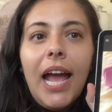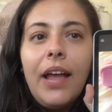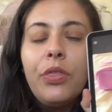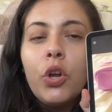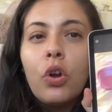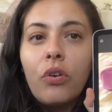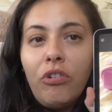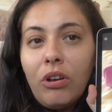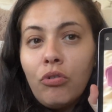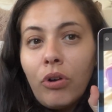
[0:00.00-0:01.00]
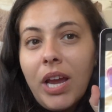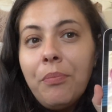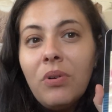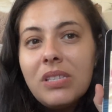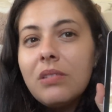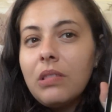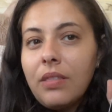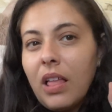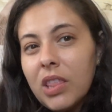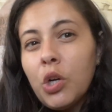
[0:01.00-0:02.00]
and the grape was a
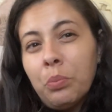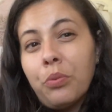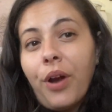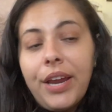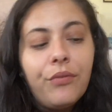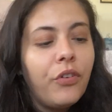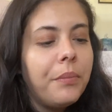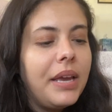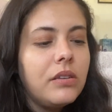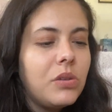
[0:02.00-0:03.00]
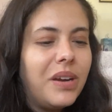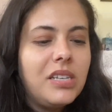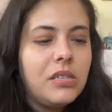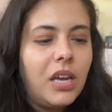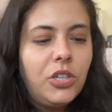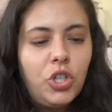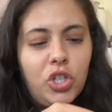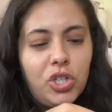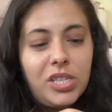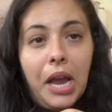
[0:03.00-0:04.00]
little bright for me, so I decided to
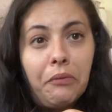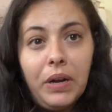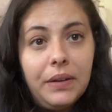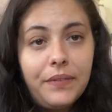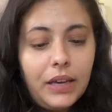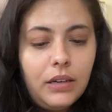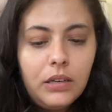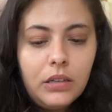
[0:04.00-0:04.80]
just get rid of it.